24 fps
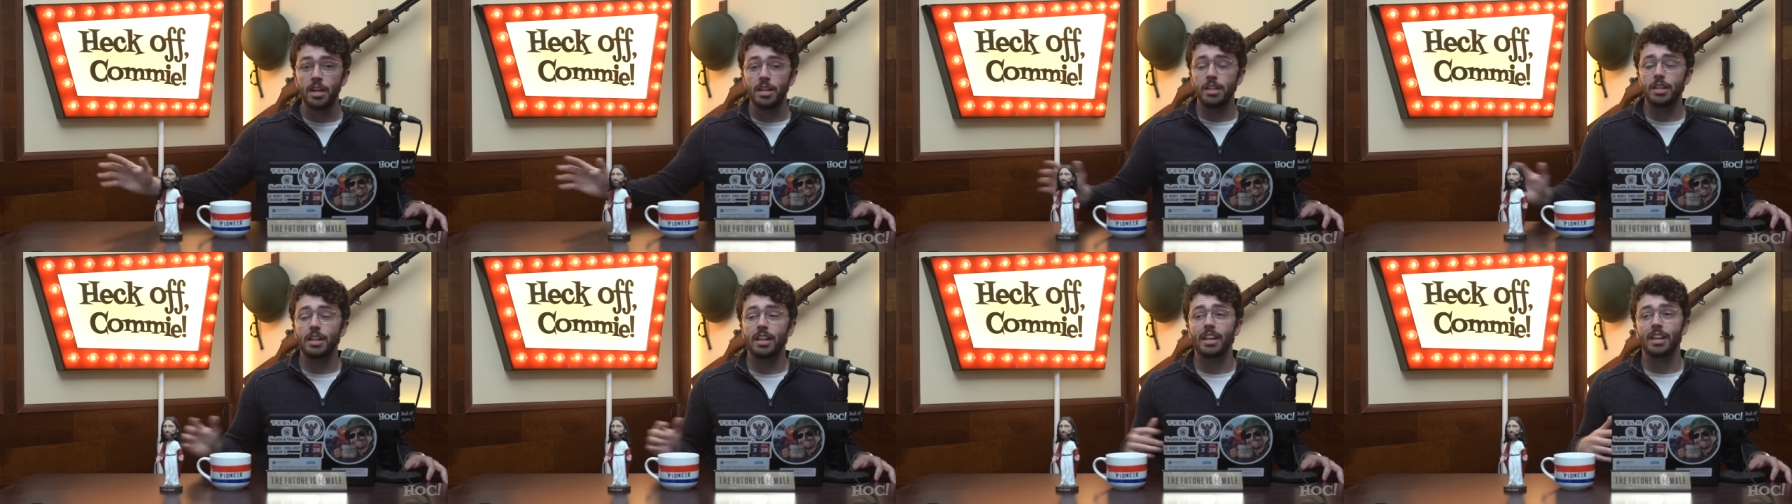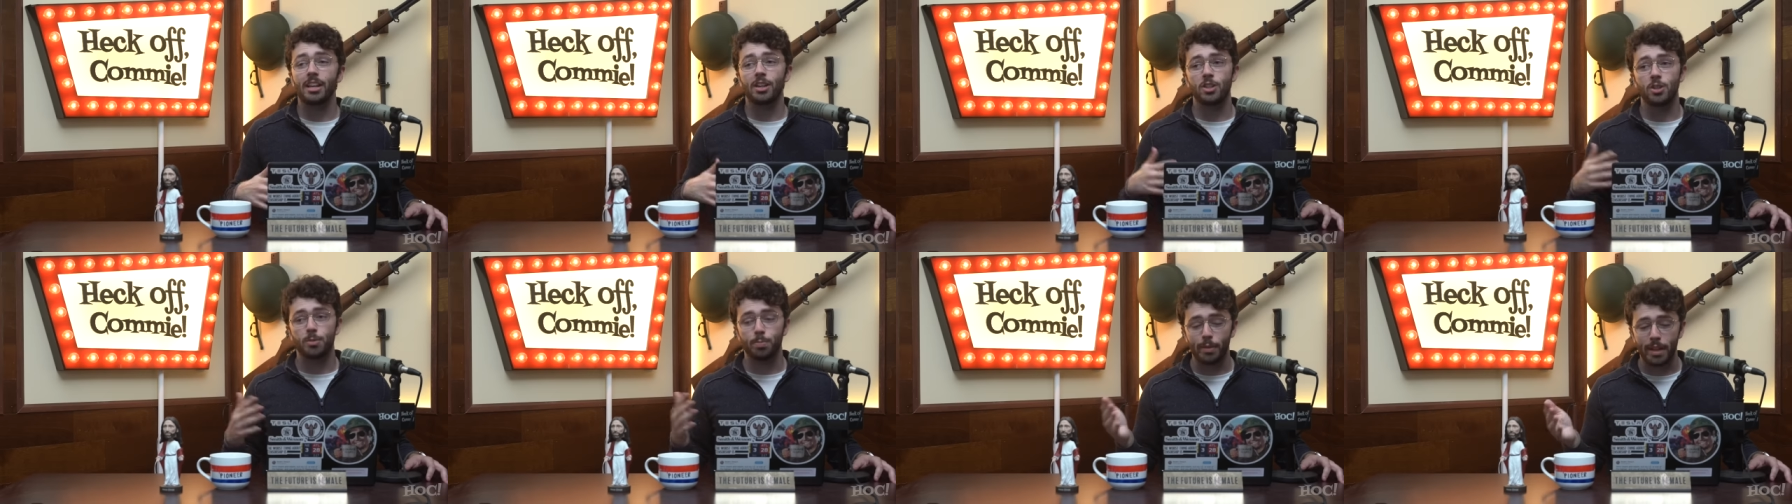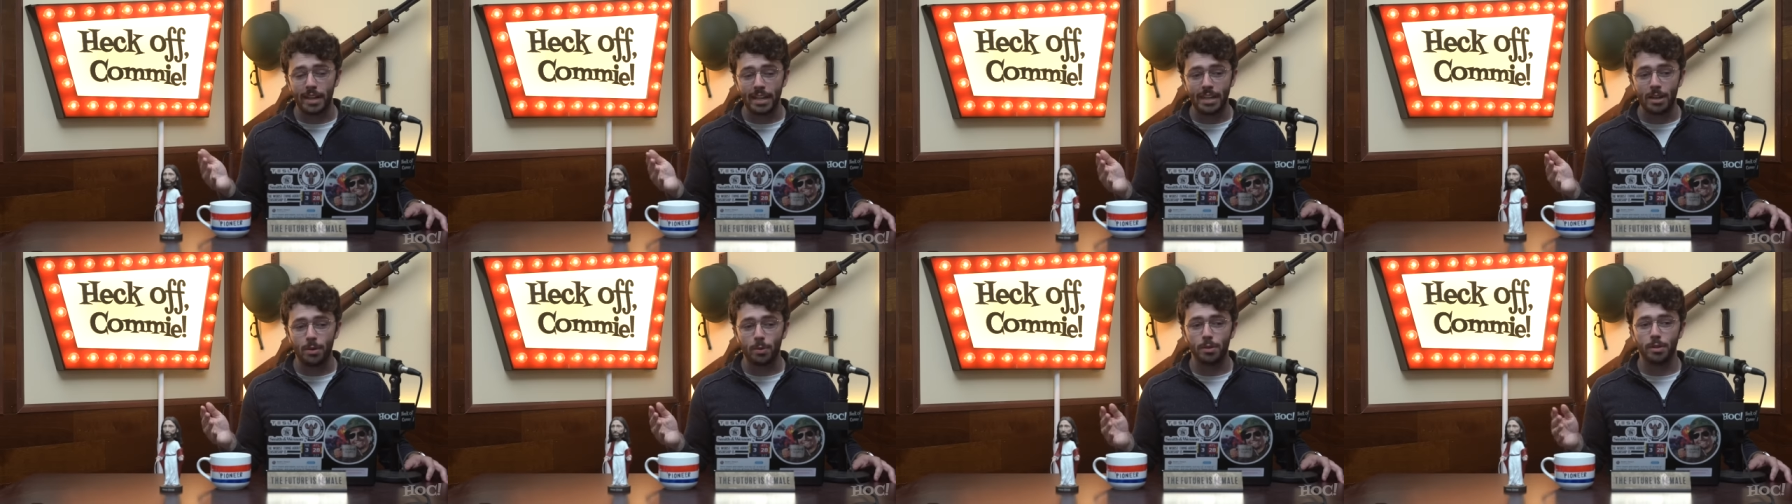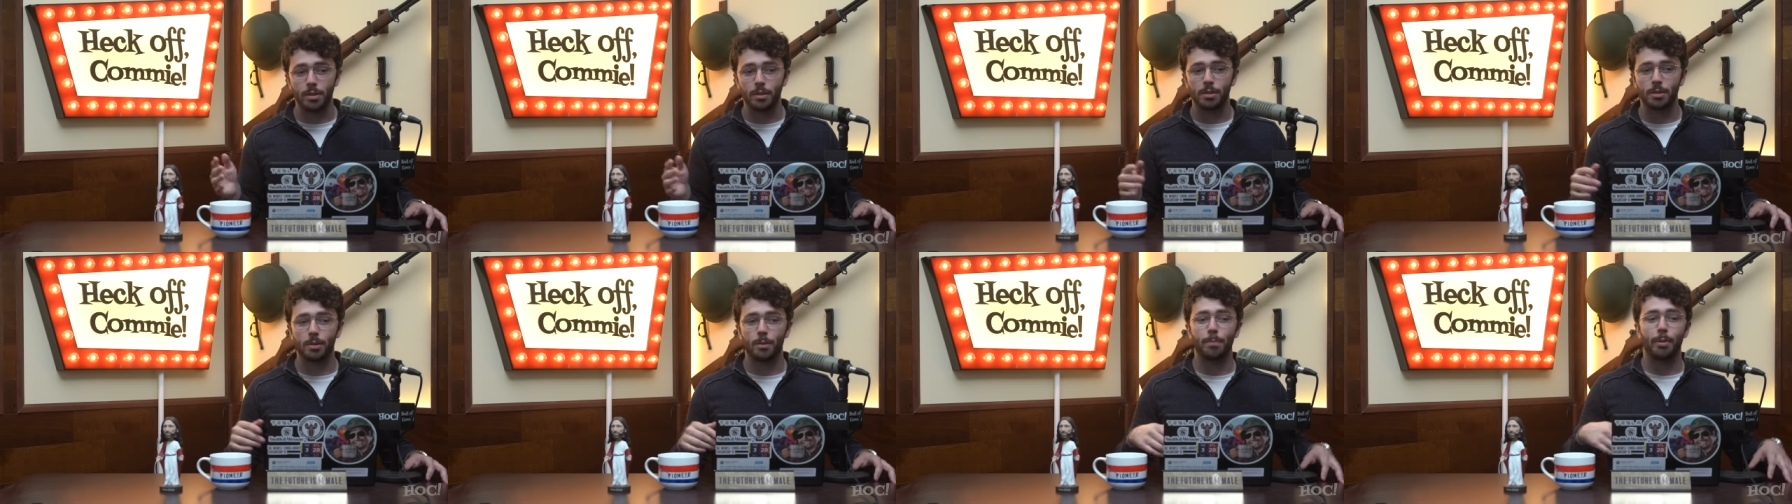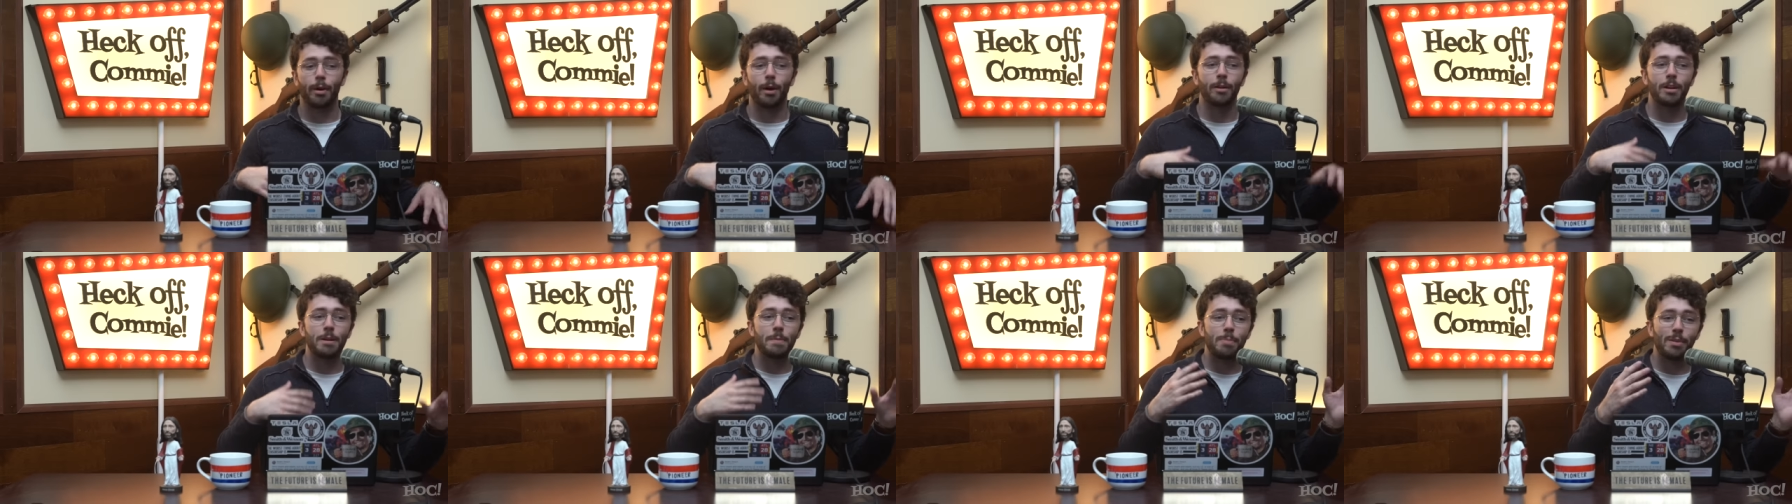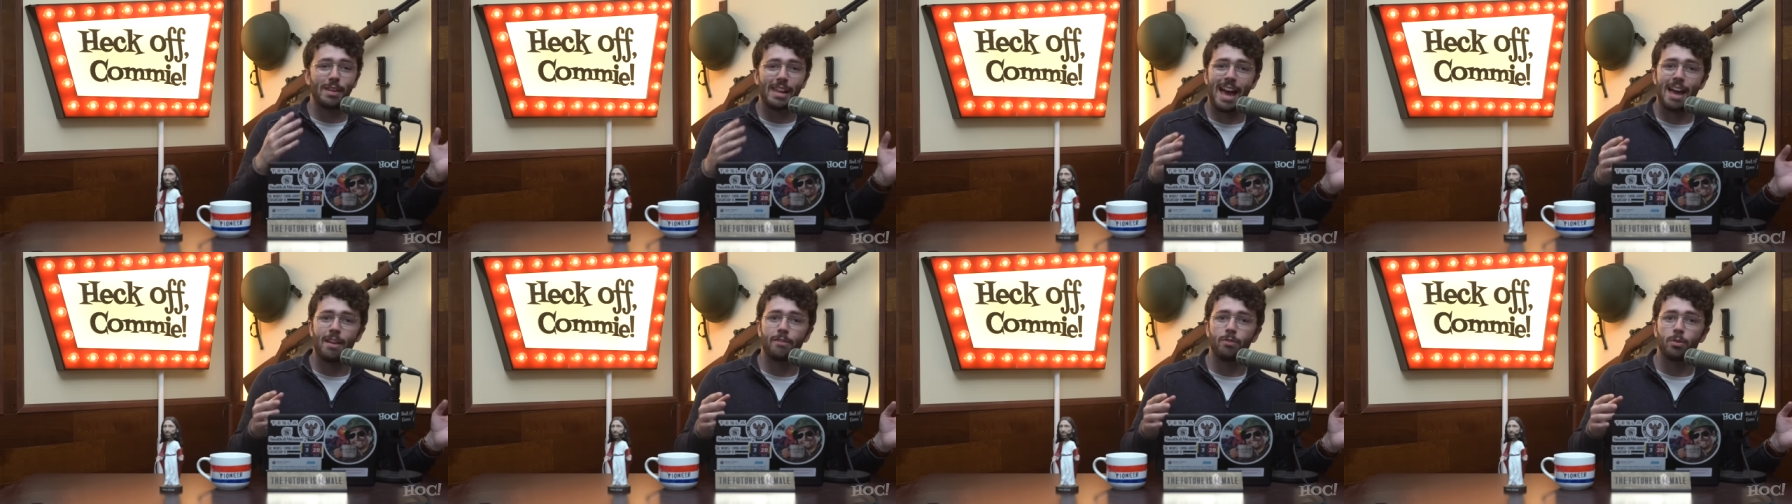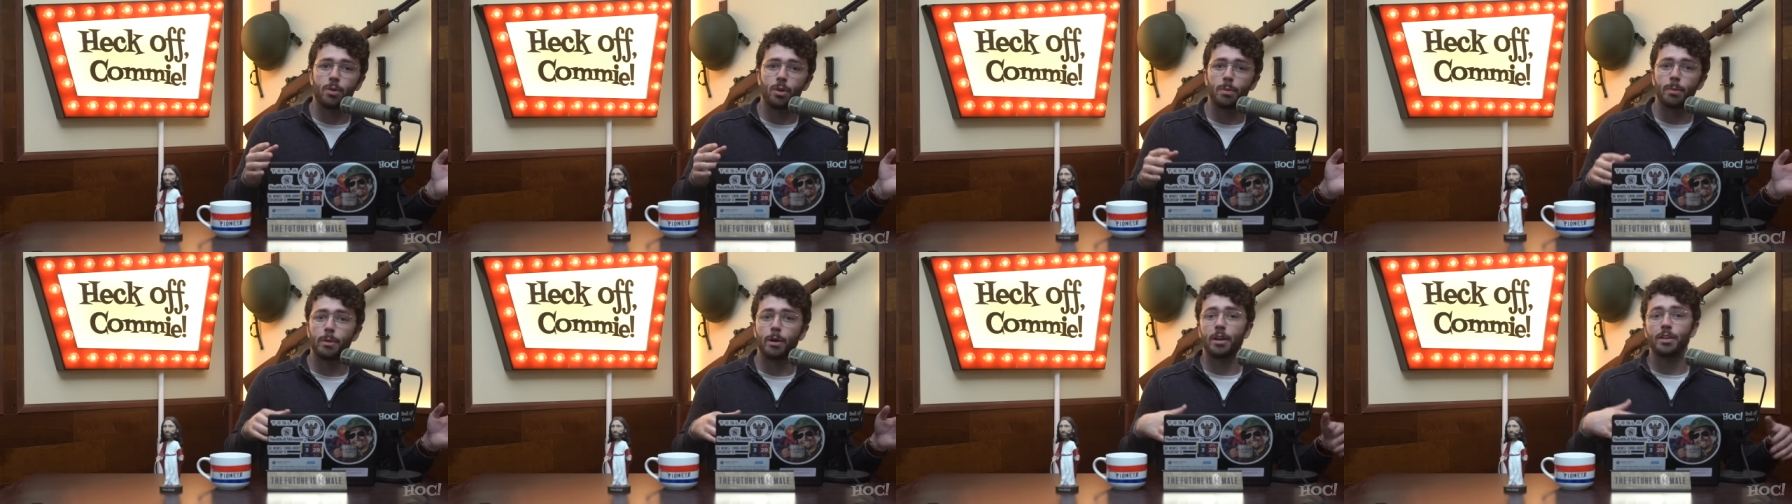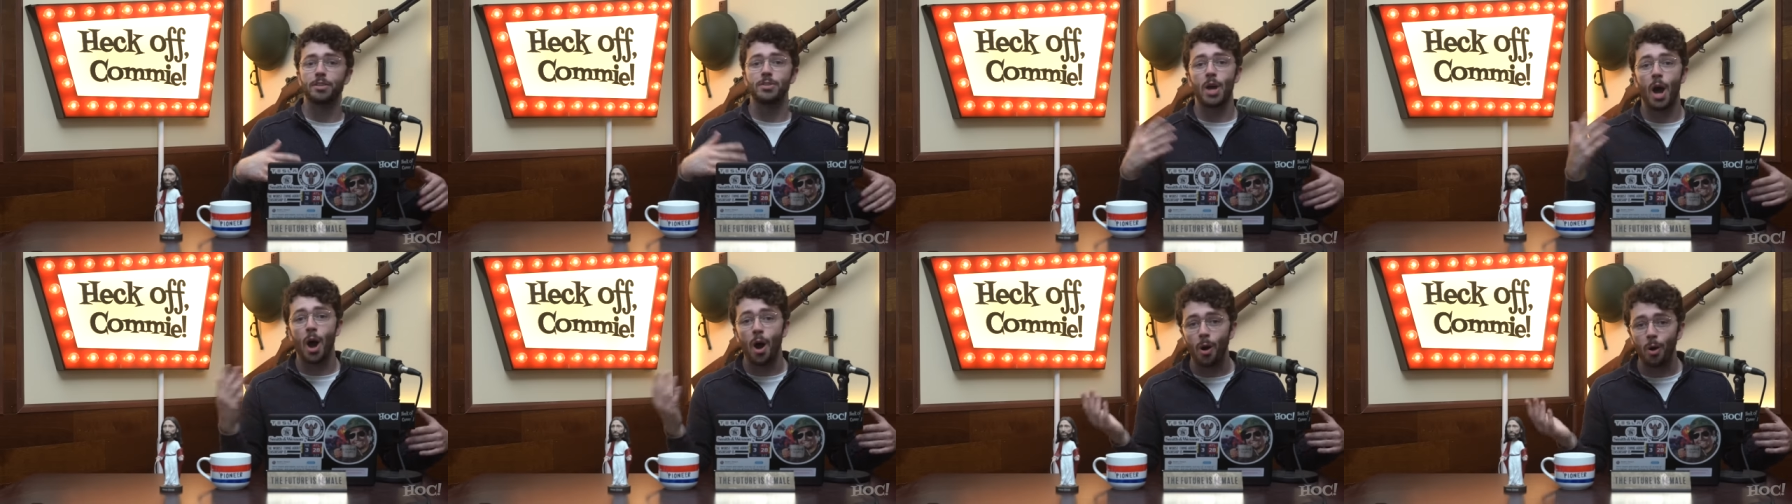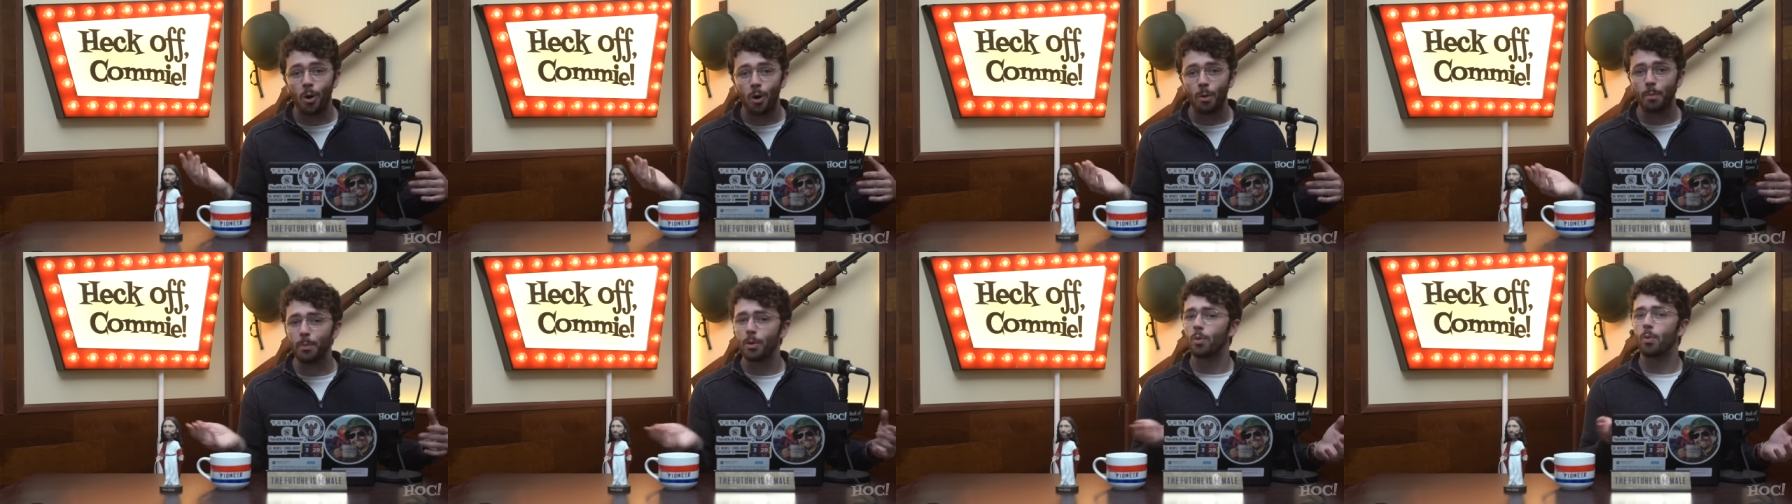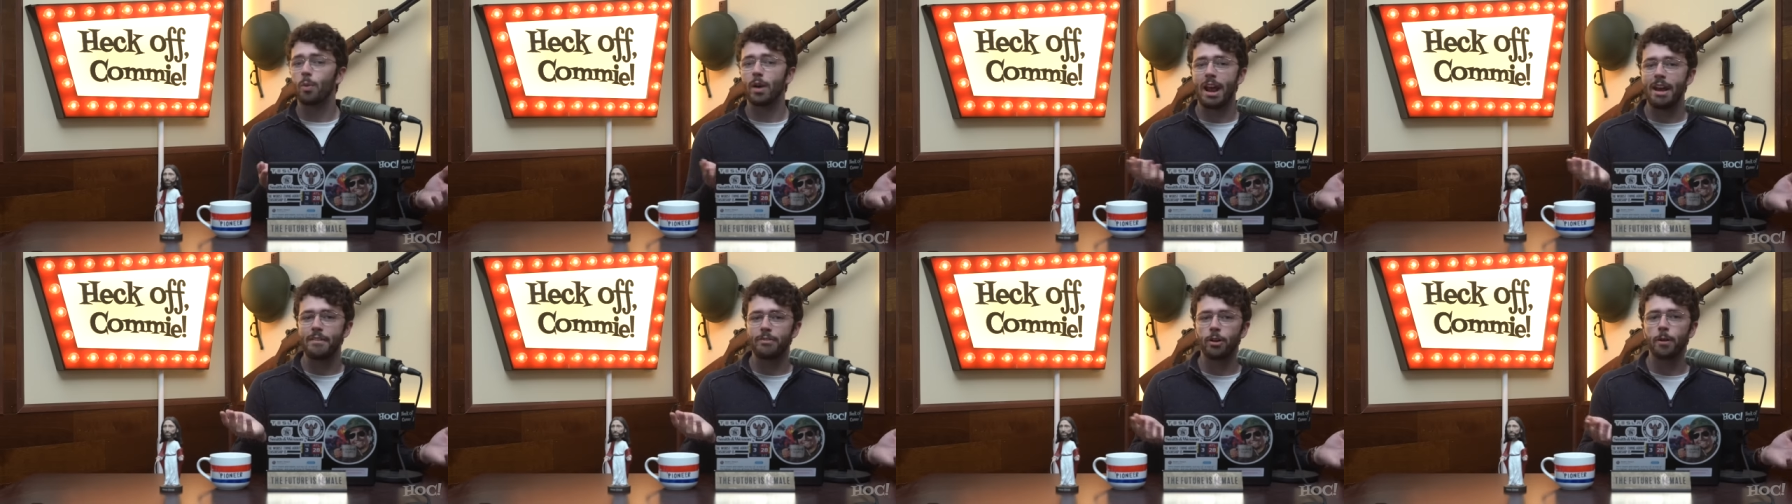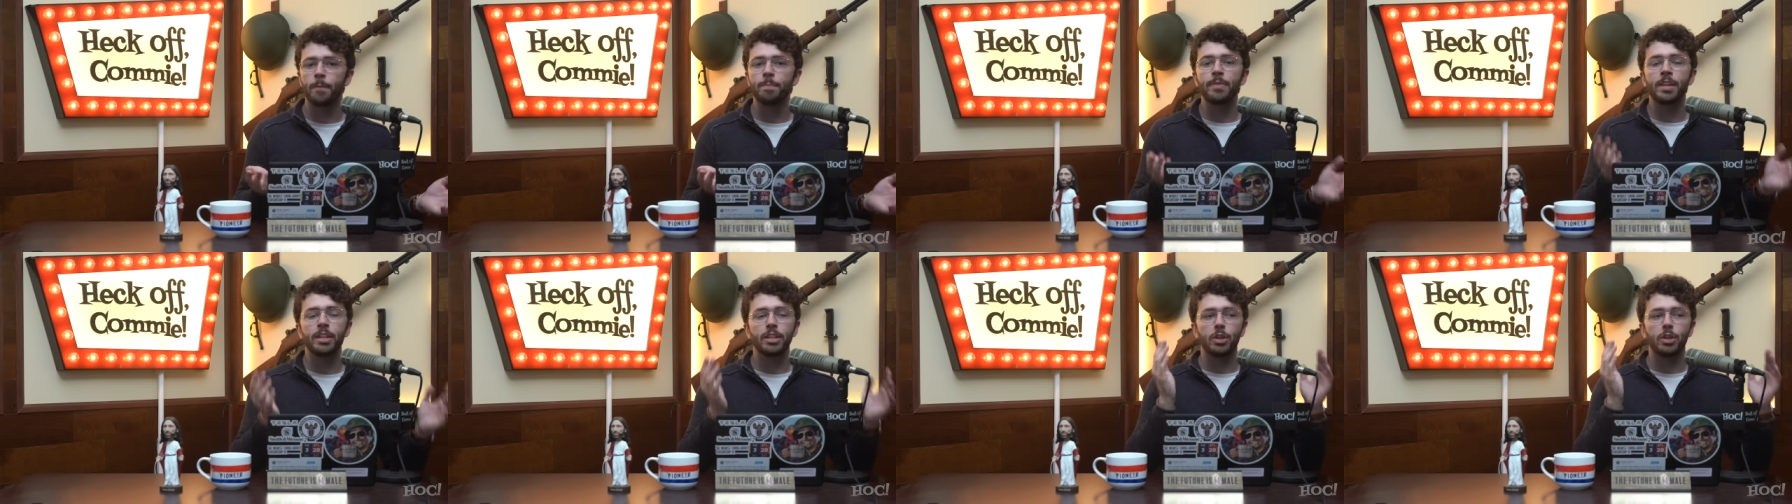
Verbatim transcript: You can explain it with a little party platform or a tome or whatever.